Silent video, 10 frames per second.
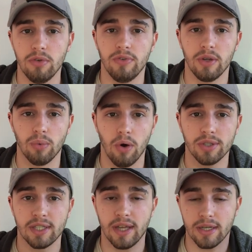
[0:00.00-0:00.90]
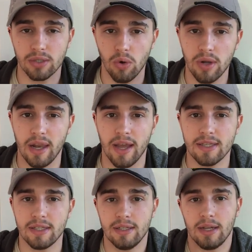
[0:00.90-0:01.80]
moving water that is all
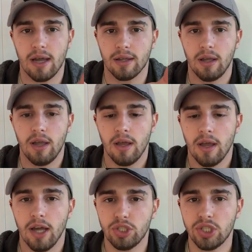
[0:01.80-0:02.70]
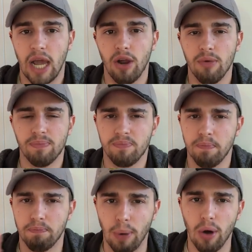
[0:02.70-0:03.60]
collected in like a shallow
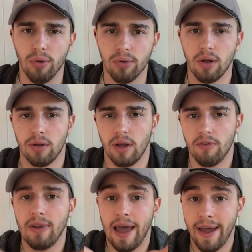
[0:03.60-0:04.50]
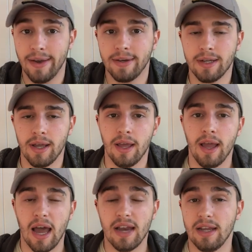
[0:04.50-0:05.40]
bowl of land
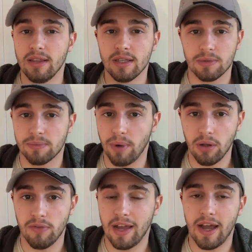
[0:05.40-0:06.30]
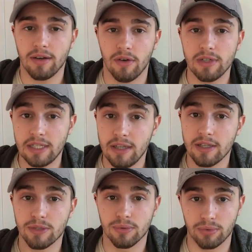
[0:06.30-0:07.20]
and in this bowl of land, obviously,
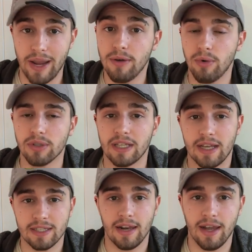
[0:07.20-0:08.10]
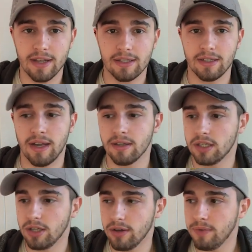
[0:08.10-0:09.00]
this rainwater has collected
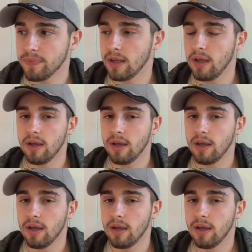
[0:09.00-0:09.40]
and, you know,